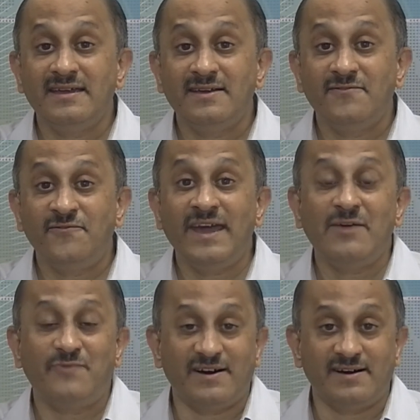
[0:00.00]

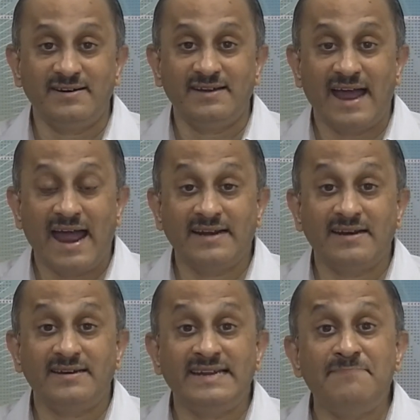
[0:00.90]
favored and
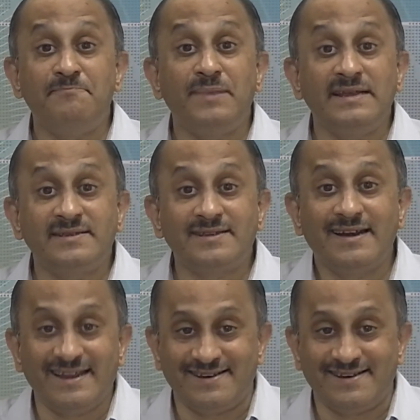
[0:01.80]
deeply studied.